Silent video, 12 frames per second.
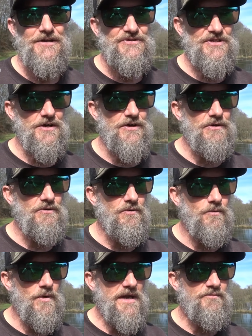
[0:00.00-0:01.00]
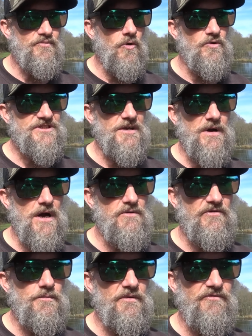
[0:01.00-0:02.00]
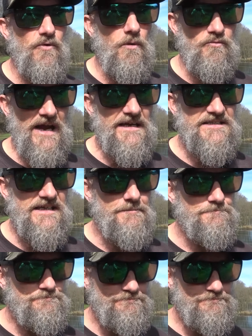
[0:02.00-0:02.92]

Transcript: So we brought some over before Brexit,